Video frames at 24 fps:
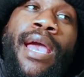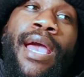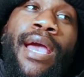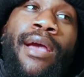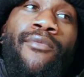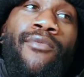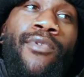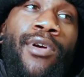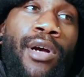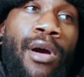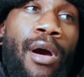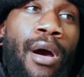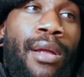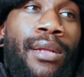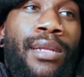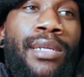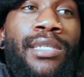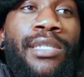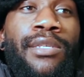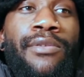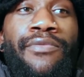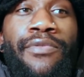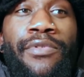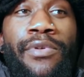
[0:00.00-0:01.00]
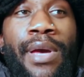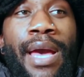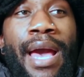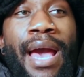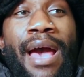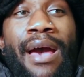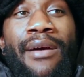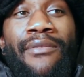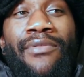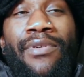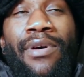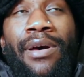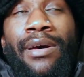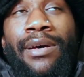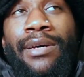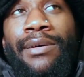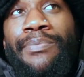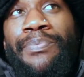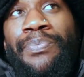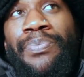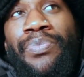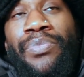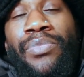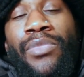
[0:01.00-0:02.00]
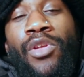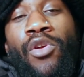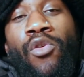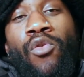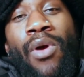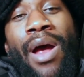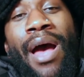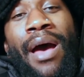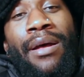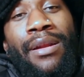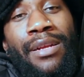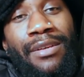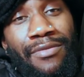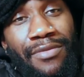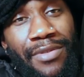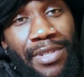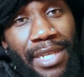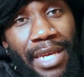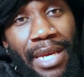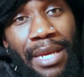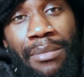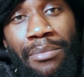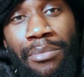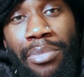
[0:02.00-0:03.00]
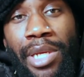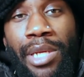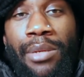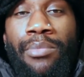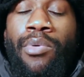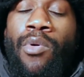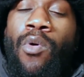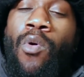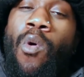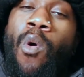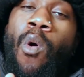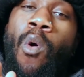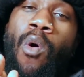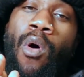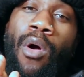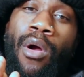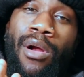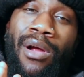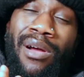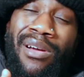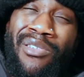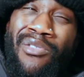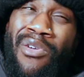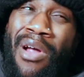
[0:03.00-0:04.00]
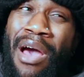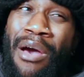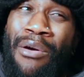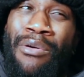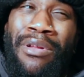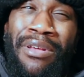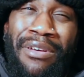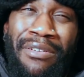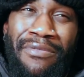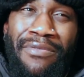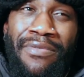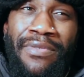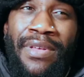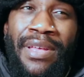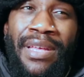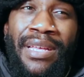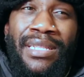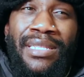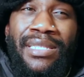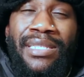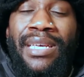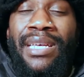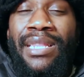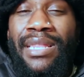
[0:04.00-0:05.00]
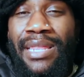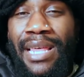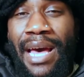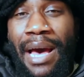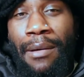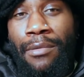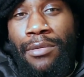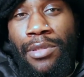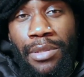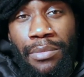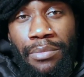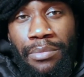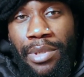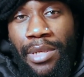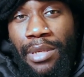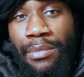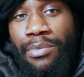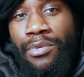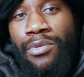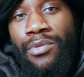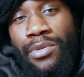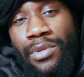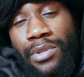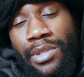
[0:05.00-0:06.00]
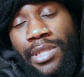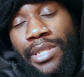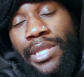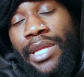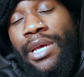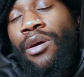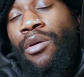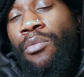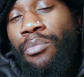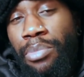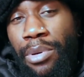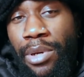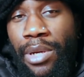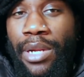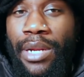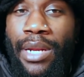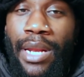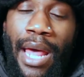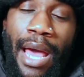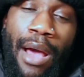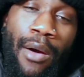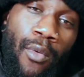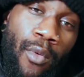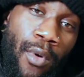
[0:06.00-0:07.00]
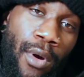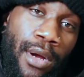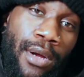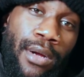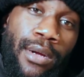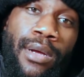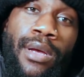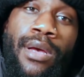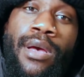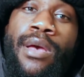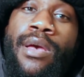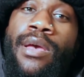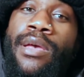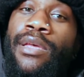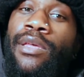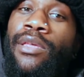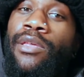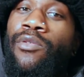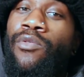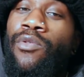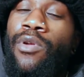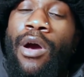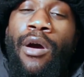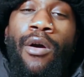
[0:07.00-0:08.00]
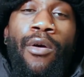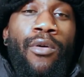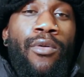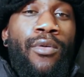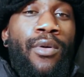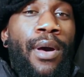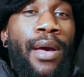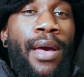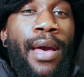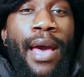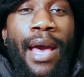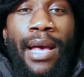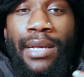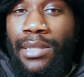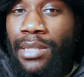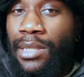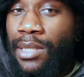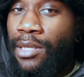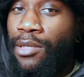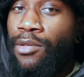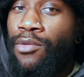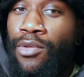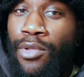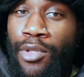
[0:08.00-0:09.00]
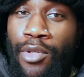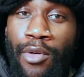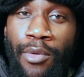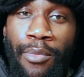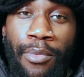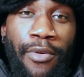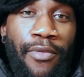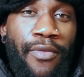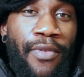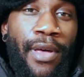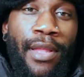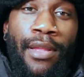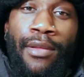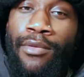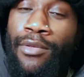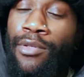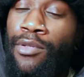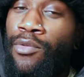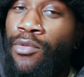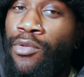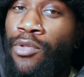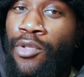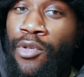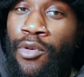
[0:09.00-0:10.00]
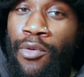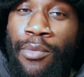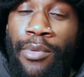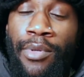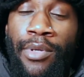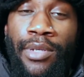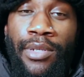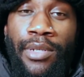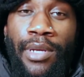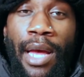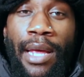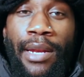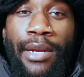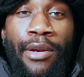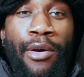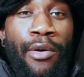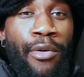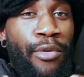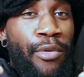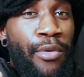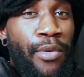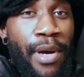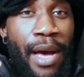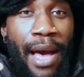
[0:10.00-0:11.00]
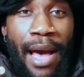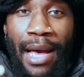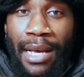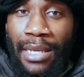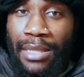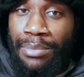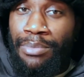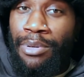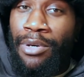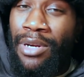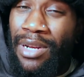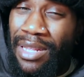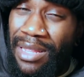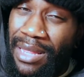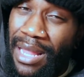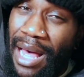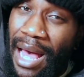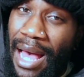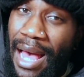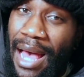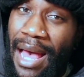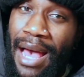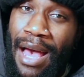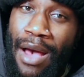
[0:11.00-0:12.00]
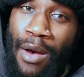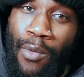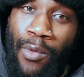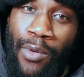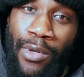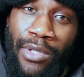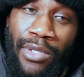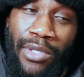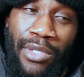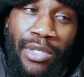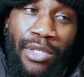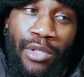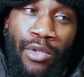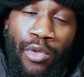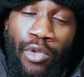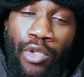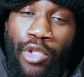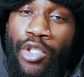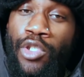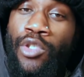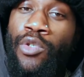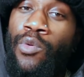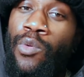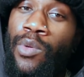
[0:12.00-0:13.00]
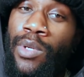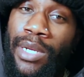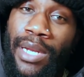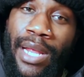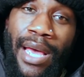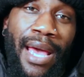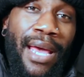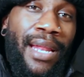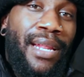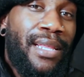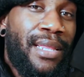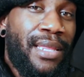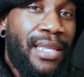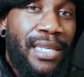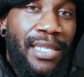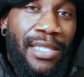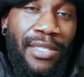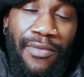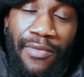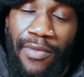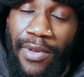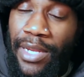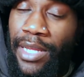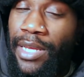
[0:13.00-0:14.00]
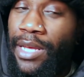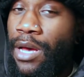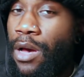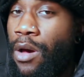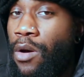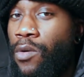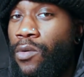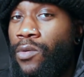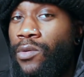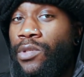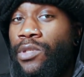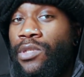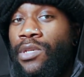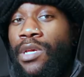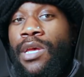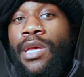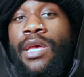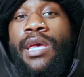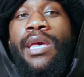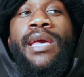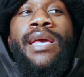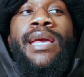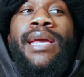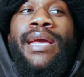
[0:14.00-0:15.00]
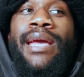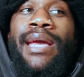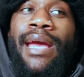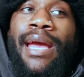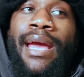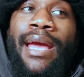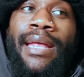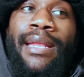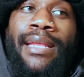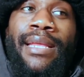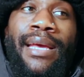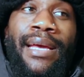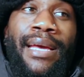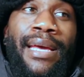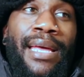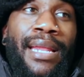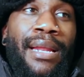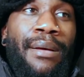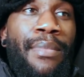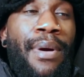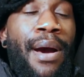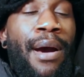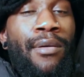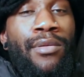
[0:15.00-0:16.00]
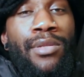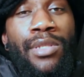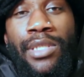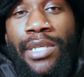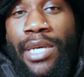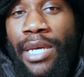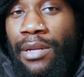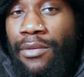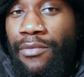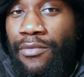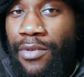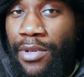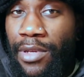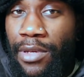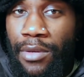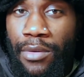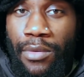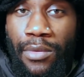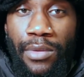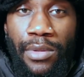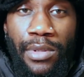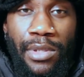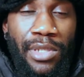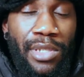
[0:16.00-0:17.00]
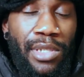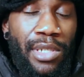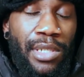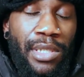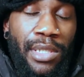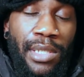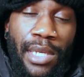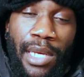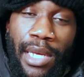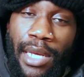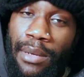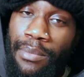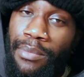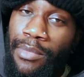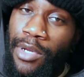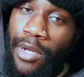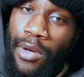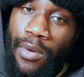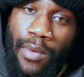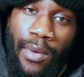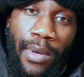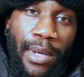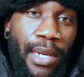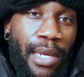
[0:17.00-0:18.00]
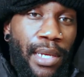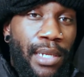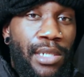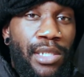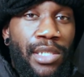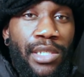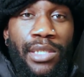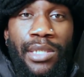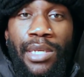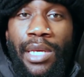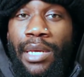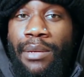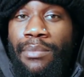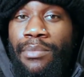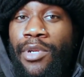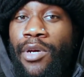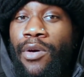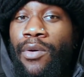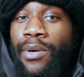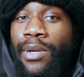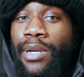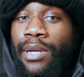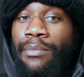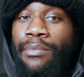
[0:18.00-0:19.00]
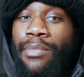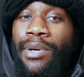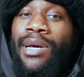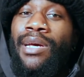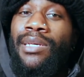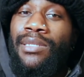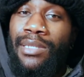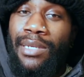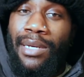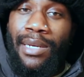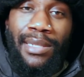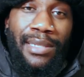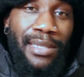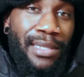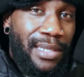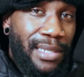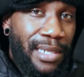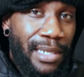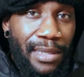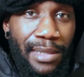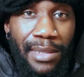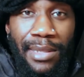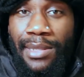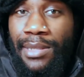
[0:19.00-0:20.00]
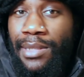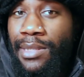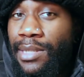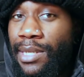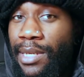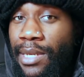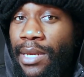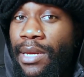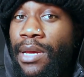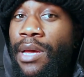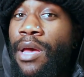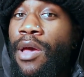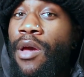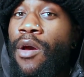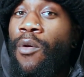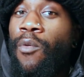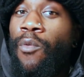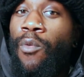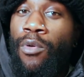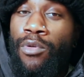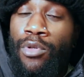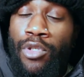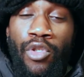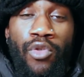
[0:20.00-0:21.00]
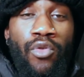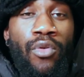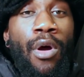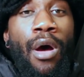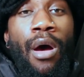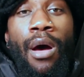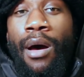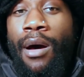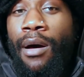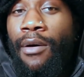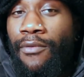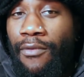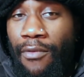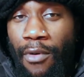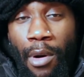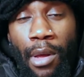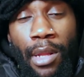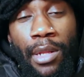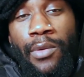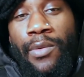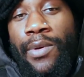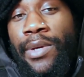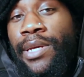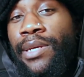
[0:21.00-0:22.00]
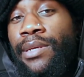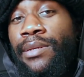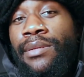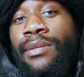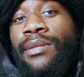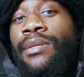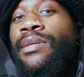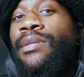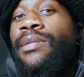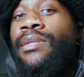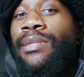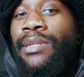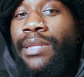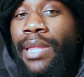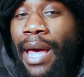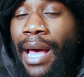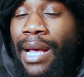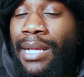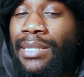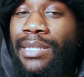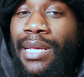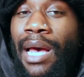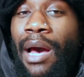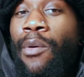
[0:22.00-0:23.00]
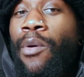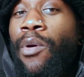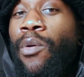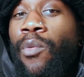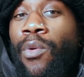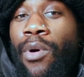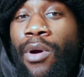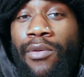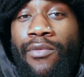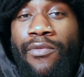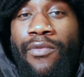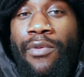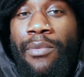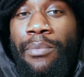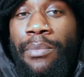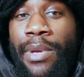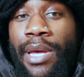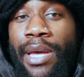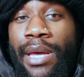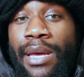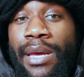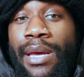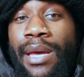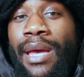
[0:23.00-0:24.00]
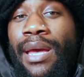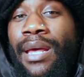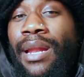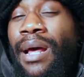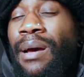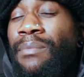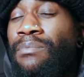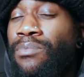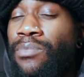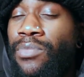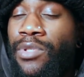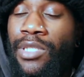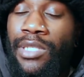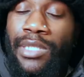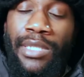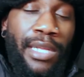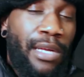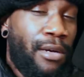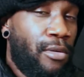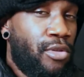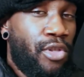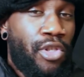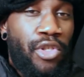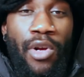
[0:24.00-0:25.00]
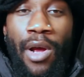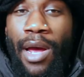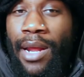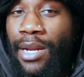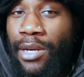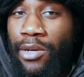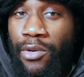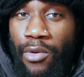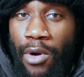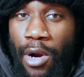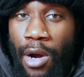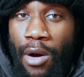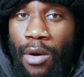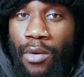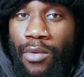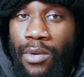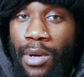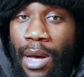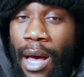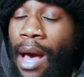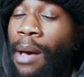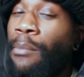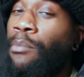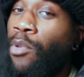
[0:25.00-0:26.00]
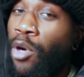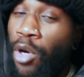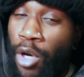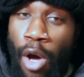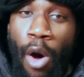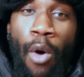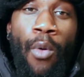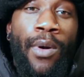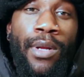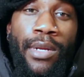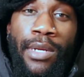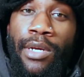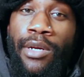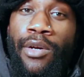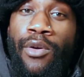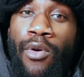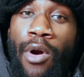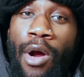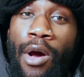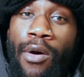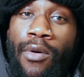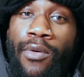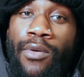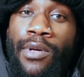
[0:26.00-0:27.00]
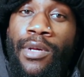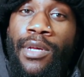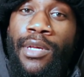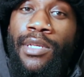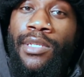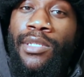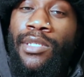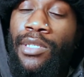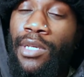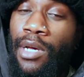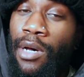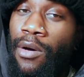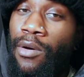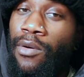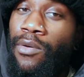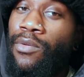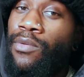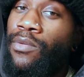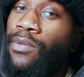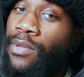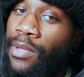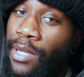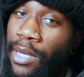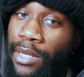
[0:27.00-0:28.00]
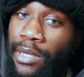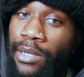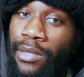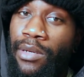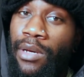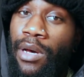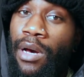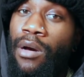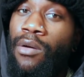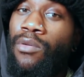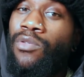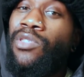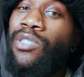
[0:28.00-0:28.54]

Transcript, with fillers: And regardless if you have a crowd of 10 people or a crowd of 10,000 people, still put in that work. You know, as a YouTuber, fellow YouTuber, I know you guys put in the hours to shoot and edit these videos, and you get about 10 views. Just keep doing it. Just keep doing it, because the consistency will draw a following. That's how it worked for me, and I'm still trying to grow. I'm going to grow. So there you go.